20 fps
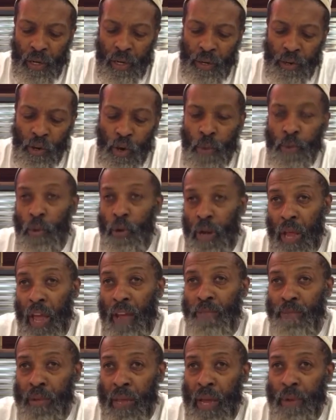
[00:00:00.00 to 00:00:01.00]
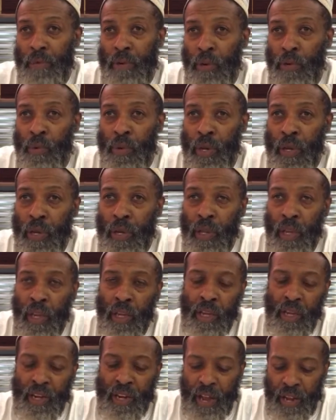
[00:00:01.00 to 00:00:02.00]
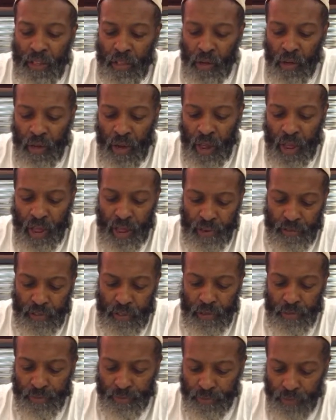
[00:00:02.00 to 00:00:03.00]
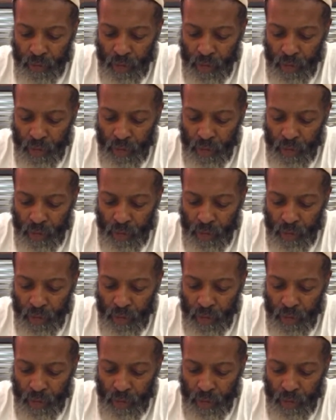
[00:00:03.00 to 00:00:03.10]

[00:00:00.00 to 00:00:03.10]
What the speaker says: a normal life, be able to reconnect their lives.